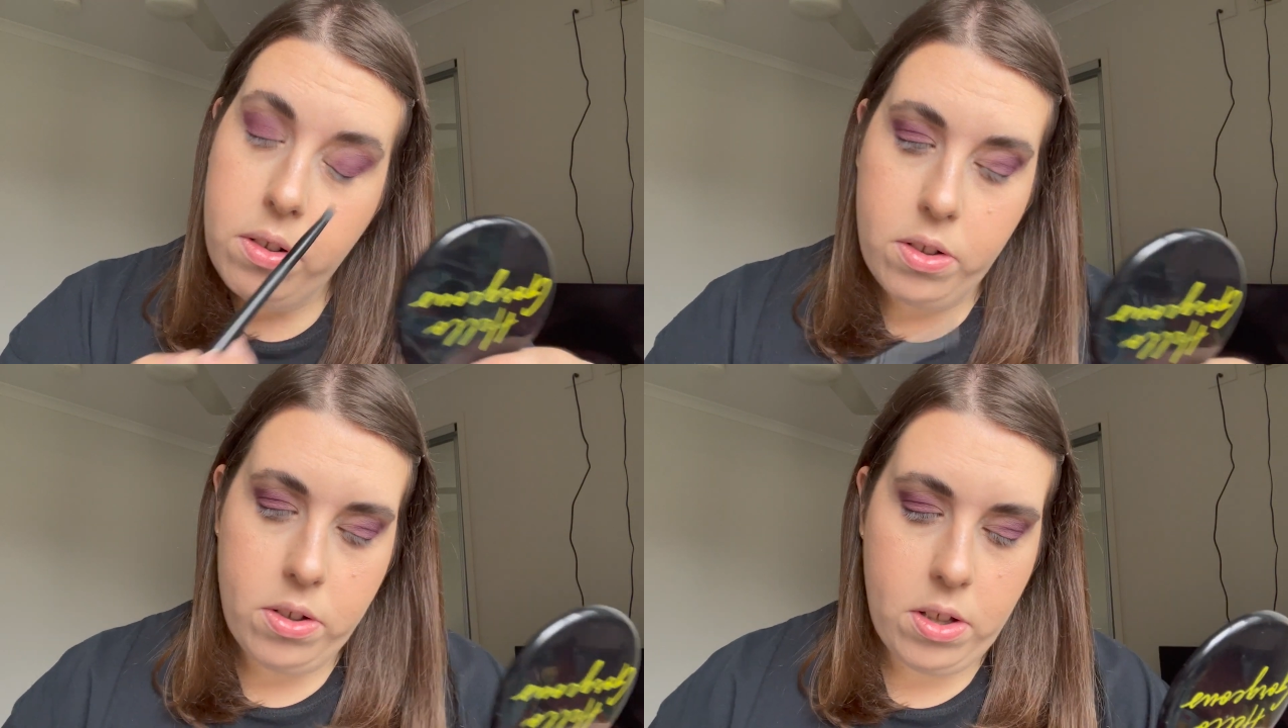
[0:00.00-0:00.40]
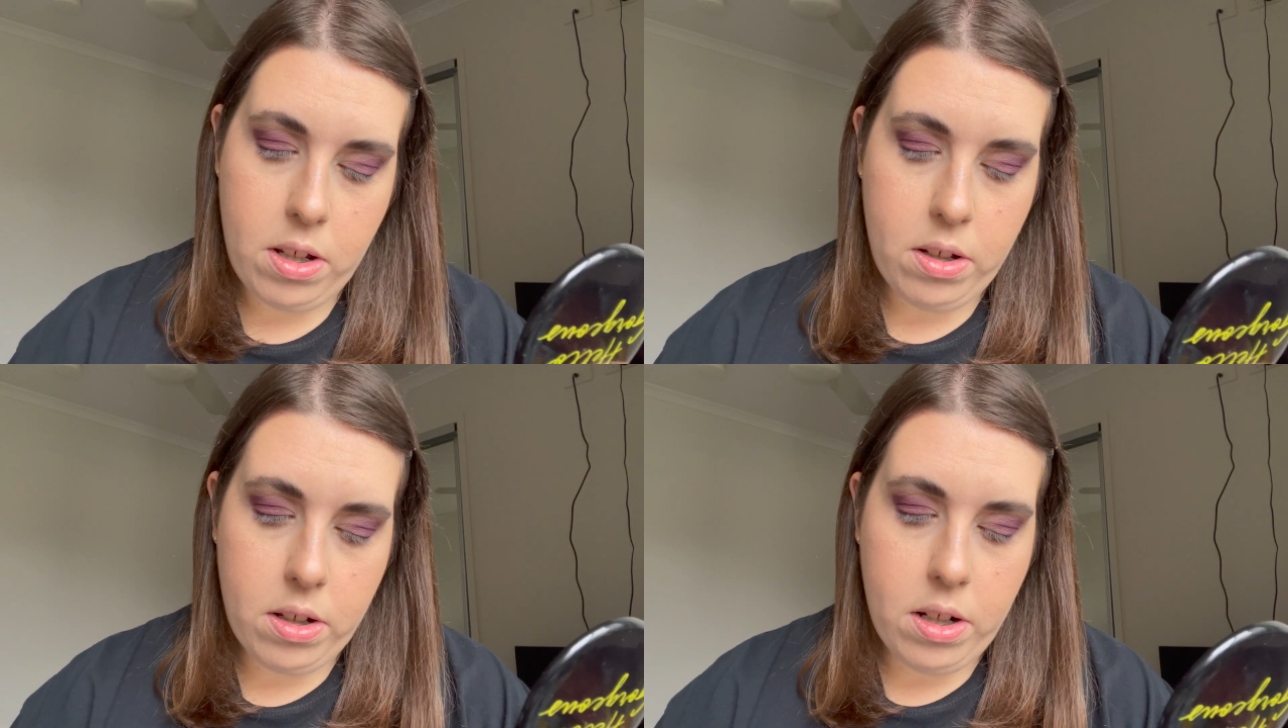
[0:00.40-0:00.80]
So
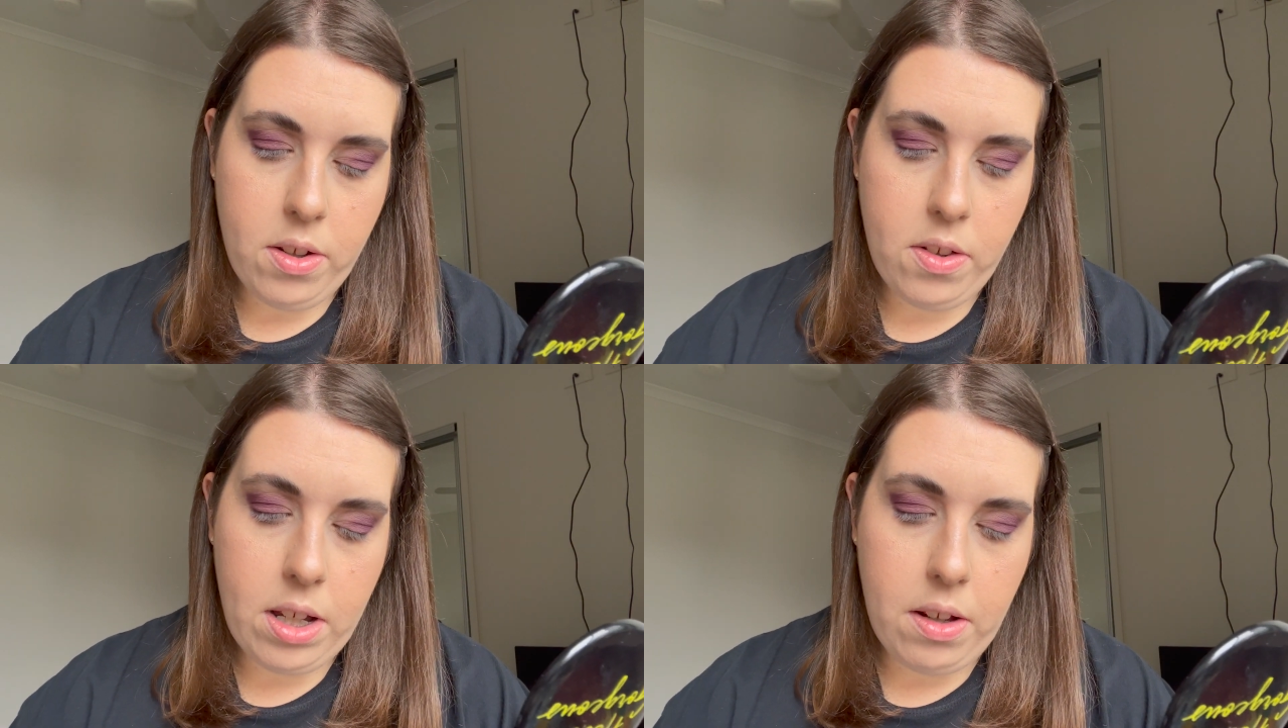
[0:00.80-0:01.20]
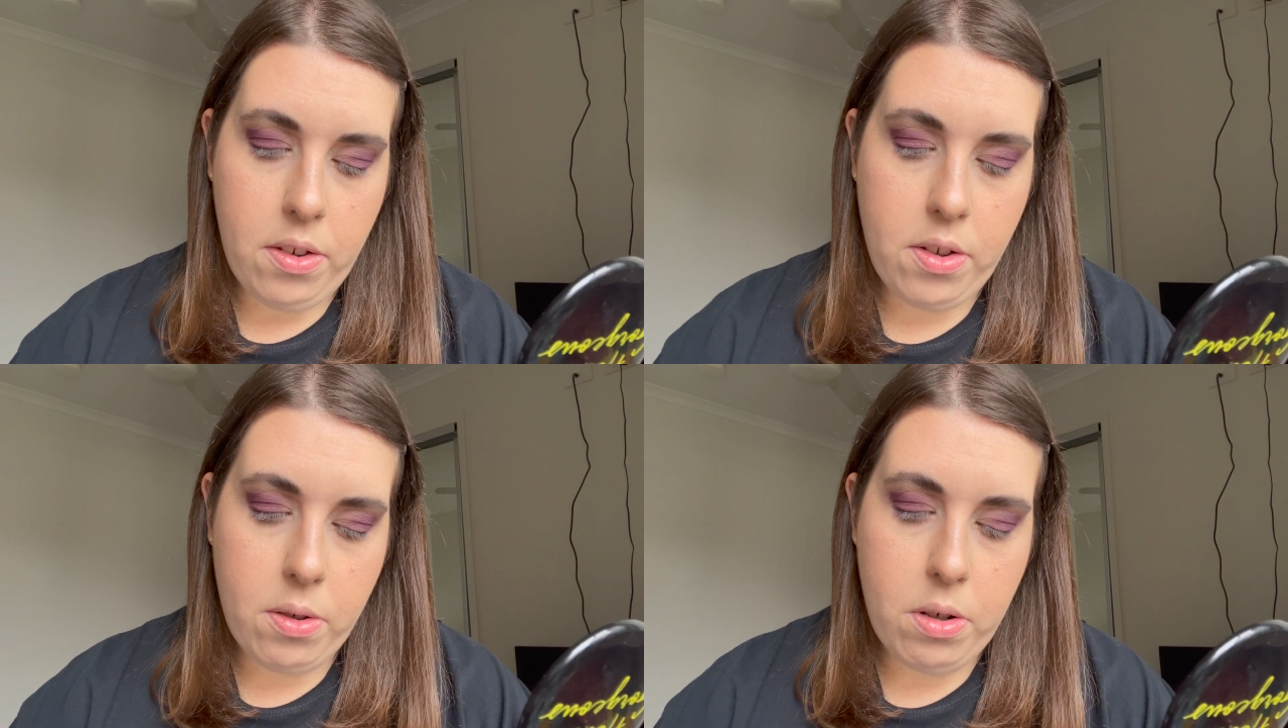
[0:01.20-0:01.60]
I'm going to see how
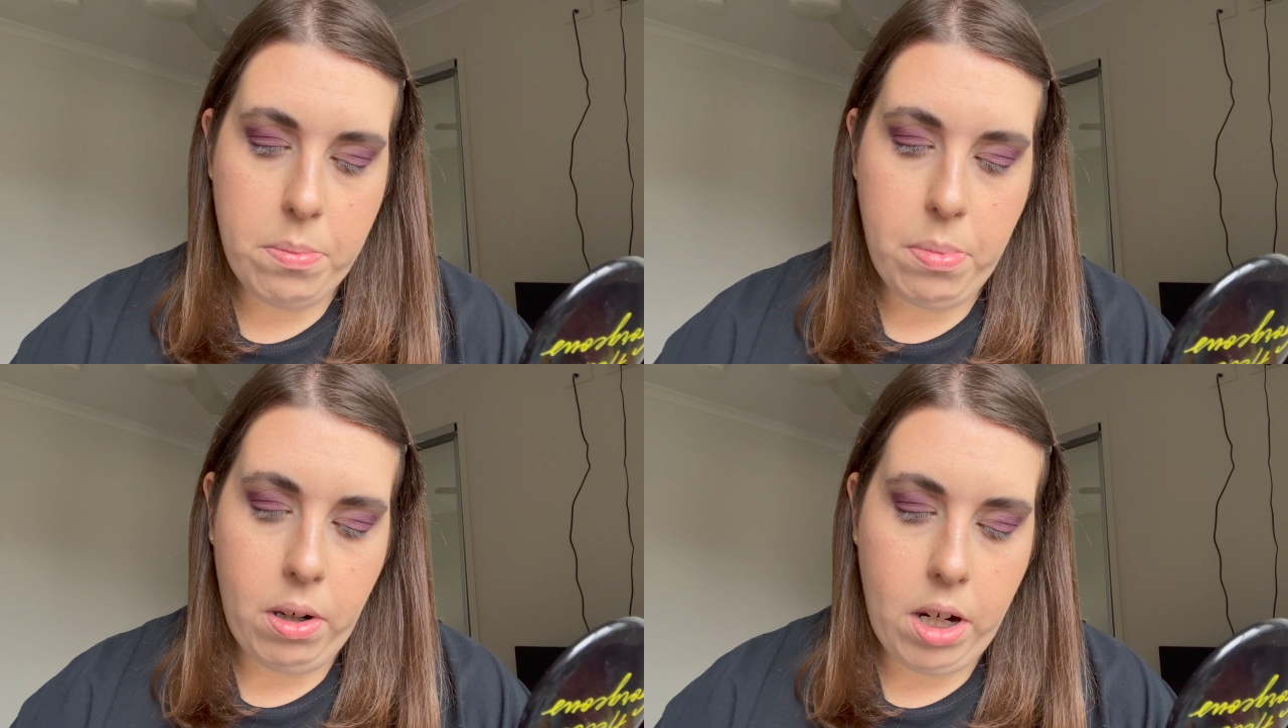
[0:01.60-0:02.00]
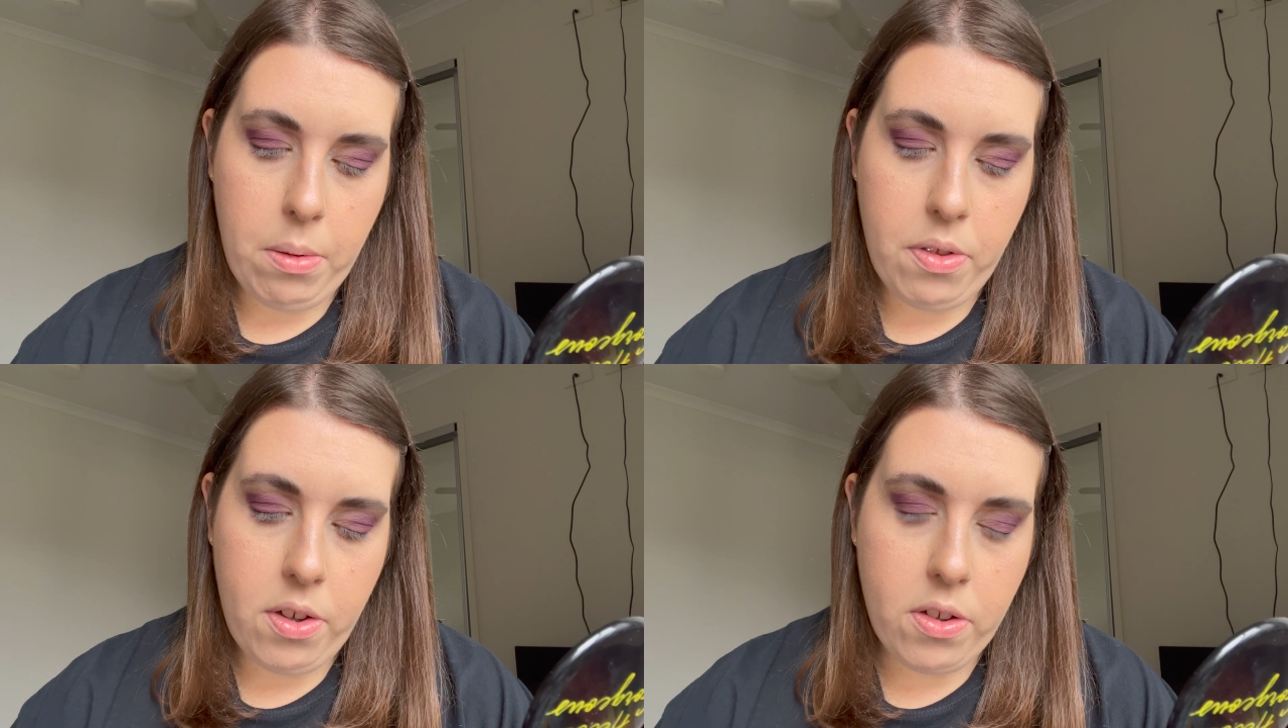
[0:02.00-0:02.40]
this is going to apply
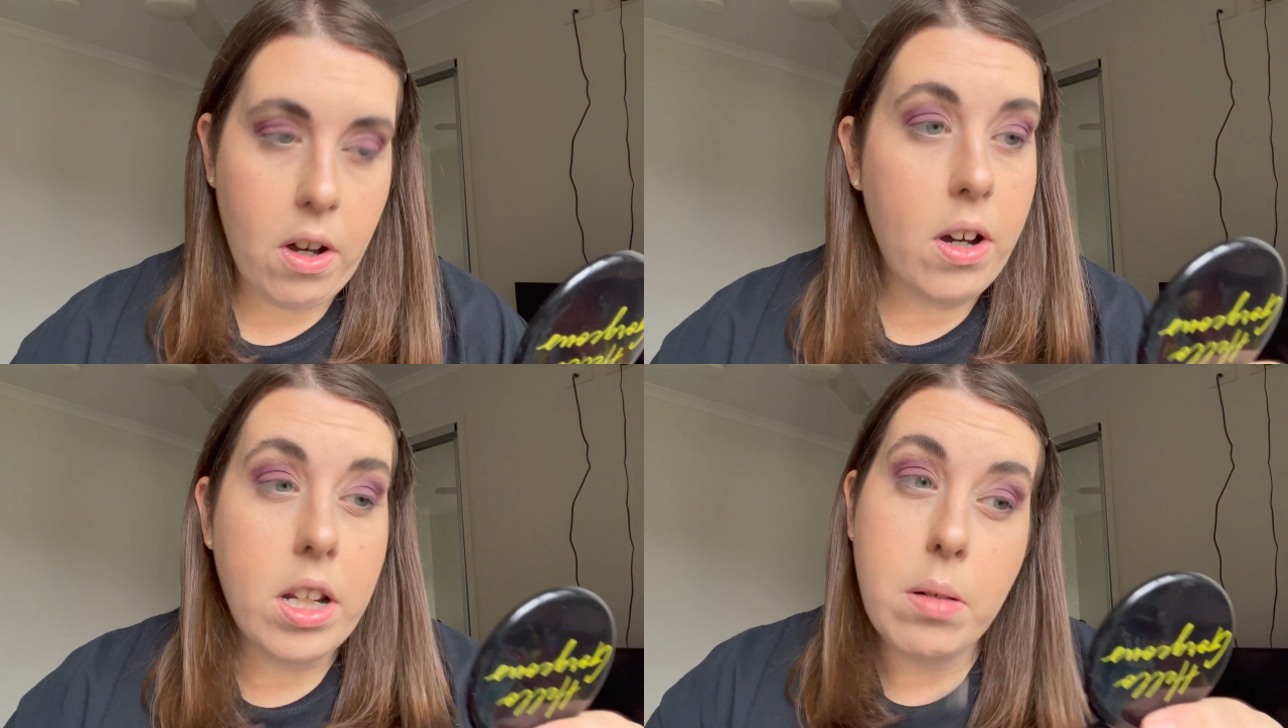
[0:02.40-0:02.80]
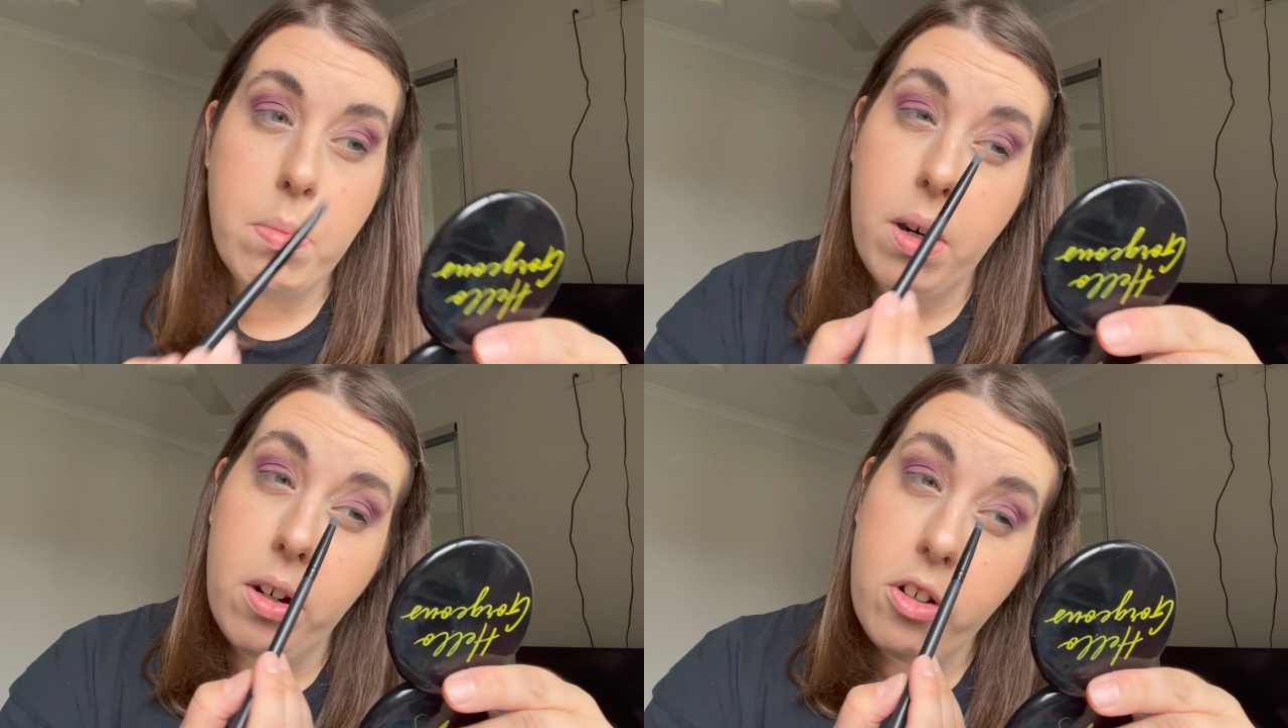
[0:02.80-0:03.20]
with this tiny
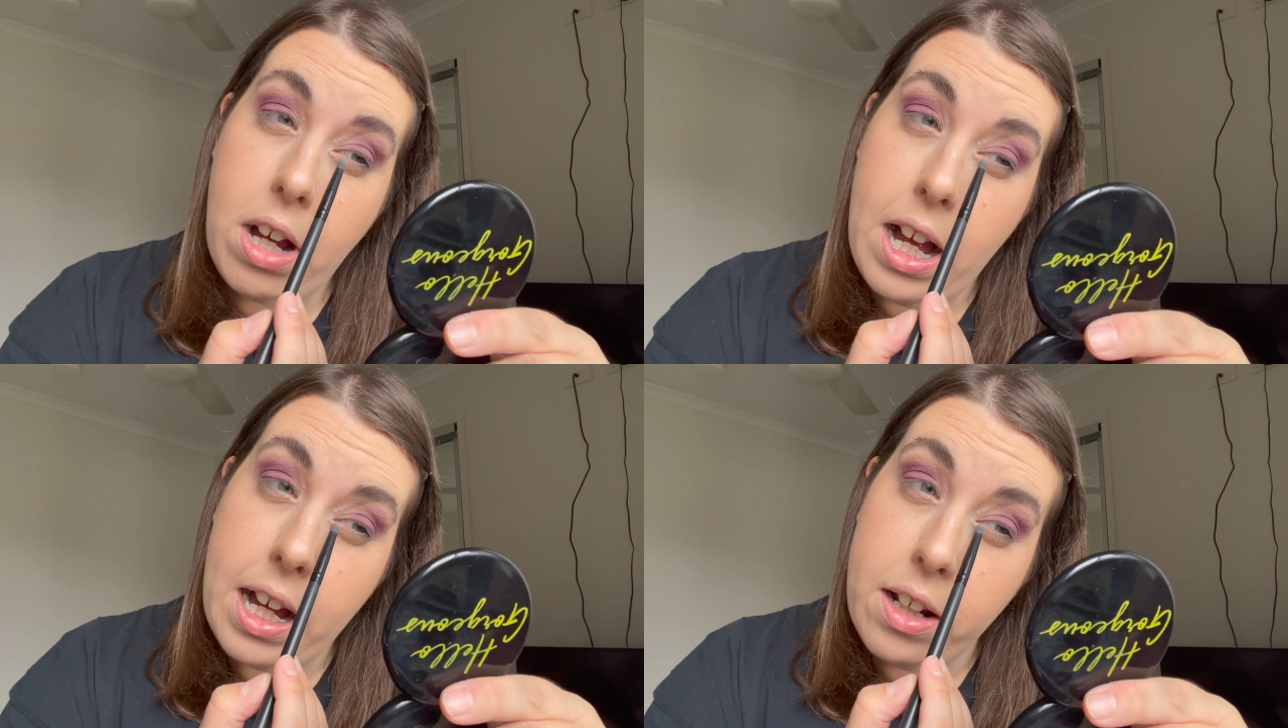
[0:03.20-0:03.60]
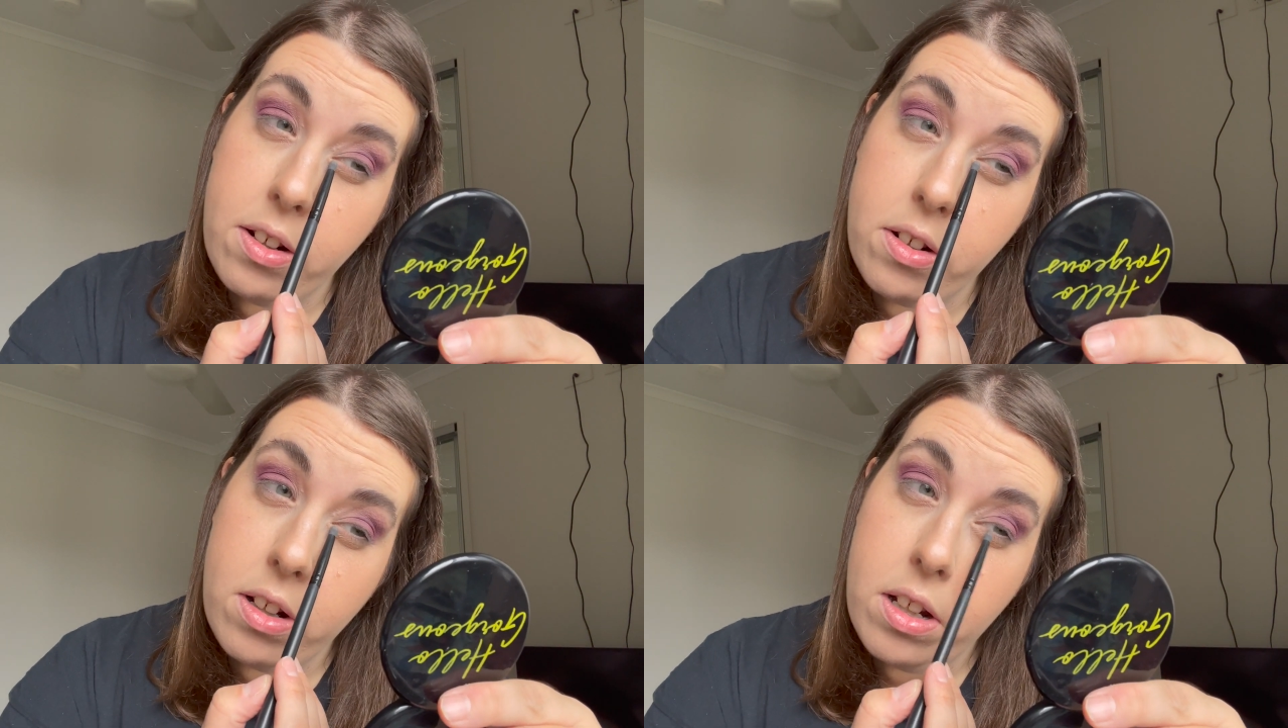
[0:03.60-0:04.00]
brush, and